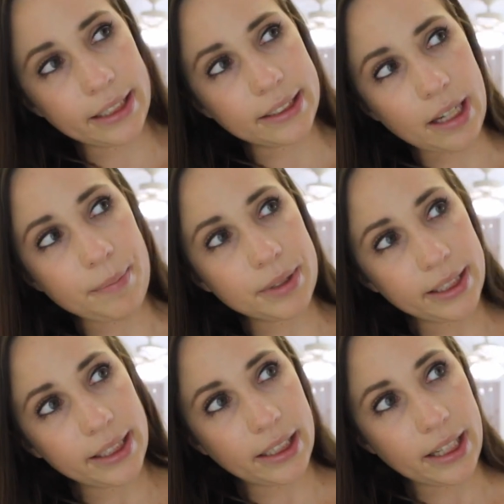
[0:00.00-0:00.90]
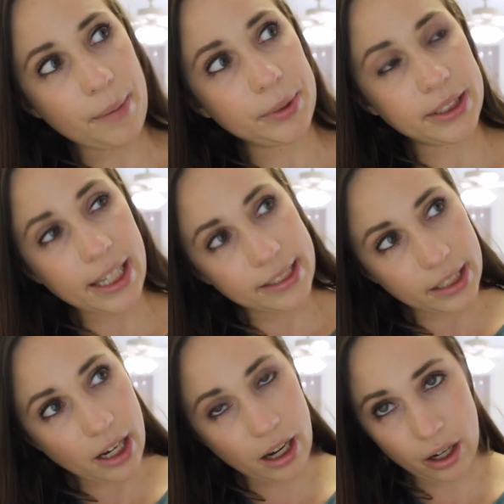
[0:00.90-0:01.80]
I stopped bleeding a couple days
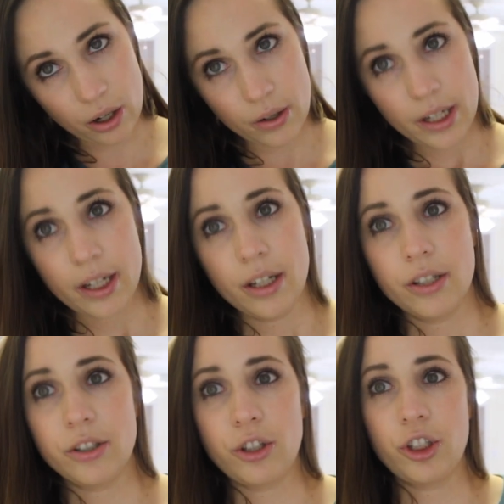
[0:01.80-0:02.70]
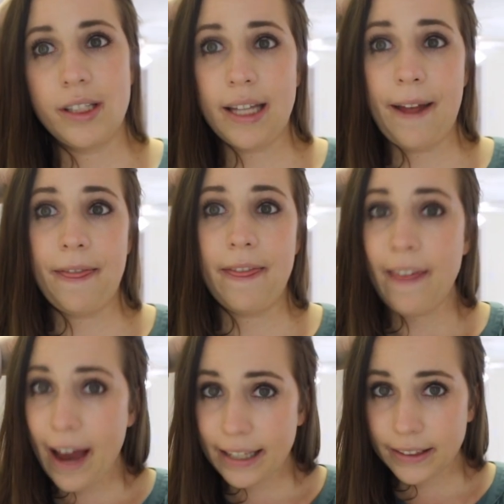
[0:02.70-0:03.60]
ago, so she said
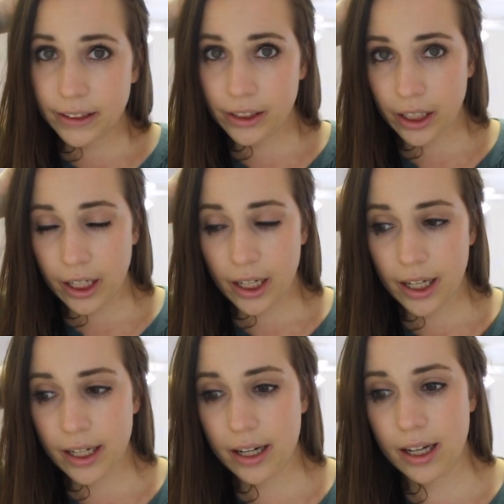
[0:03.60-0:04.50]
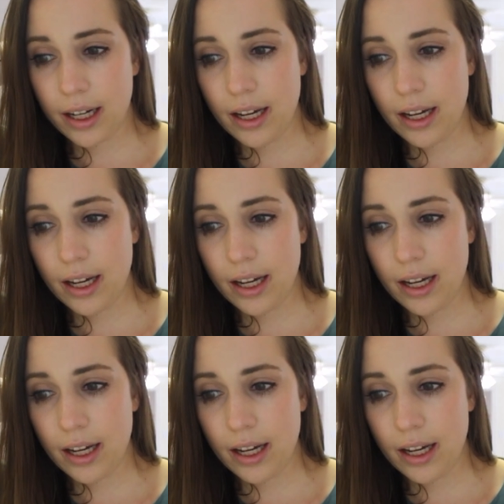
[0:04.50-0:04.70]
that's good.